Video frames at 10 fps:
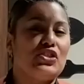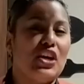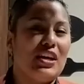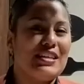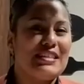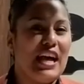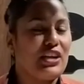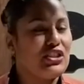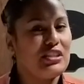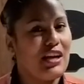chuck is
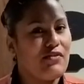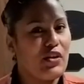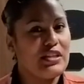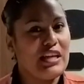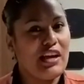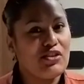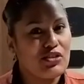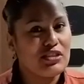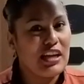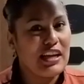actually not a very tender
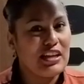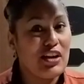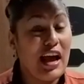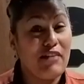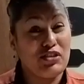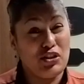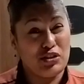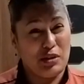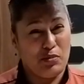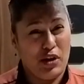steak, and you have to
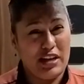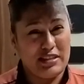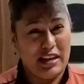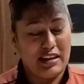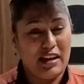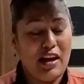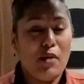usually braise it.